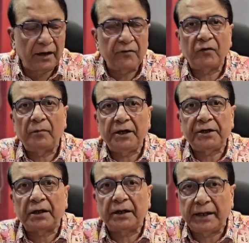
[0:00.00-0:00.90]

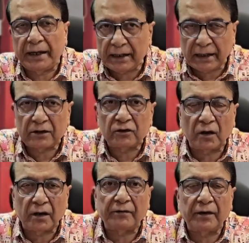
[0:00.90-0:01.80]
information data is
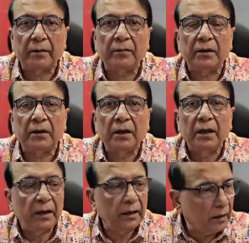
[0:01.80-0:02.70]
not available,
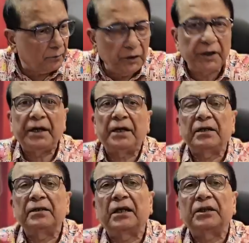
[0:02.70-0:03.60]

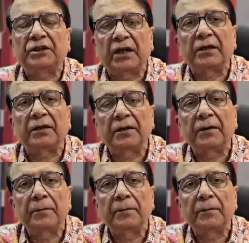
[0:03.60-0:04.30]
communications are shuttered.